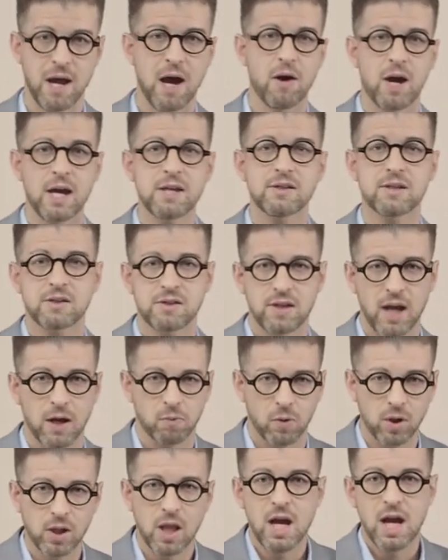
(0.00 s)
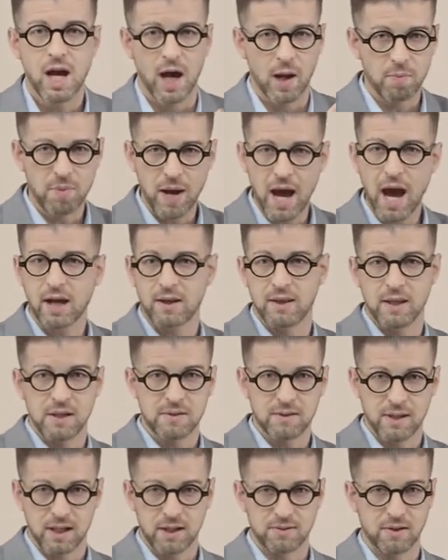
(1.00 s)
Now, as I said, we'll unpack
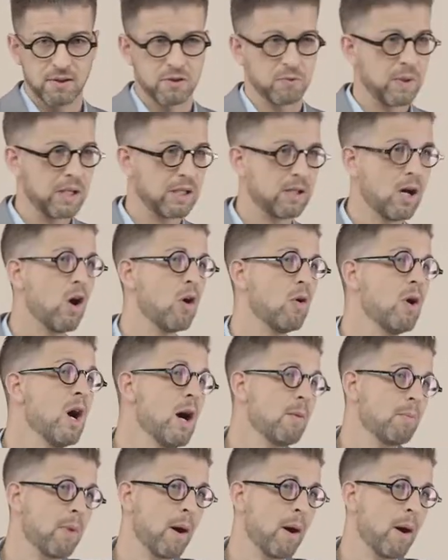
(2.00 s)
these things as we go,